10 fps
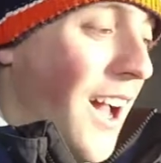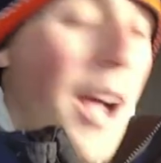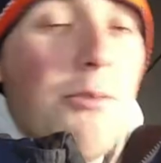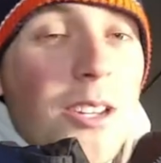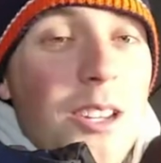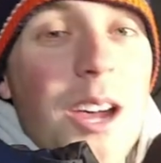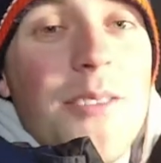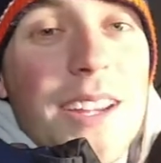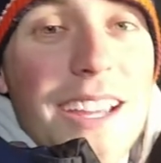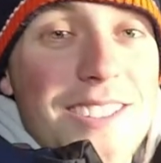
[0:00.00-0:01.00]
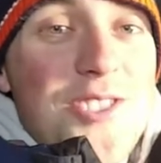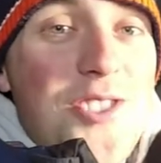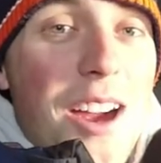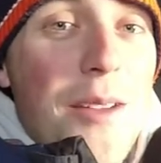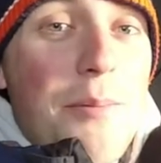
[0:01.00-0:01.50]
I would love to catch a
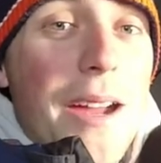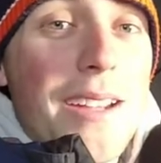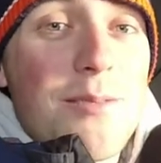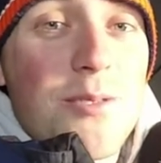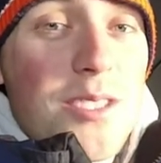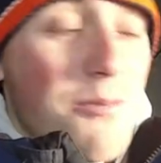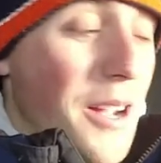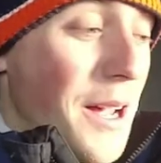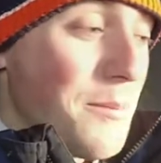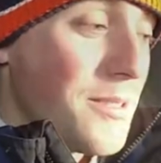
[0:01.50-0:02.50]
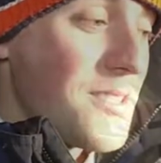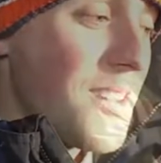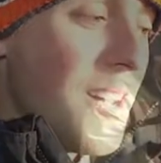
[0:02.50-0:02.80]
giant bass. We'll see what happens.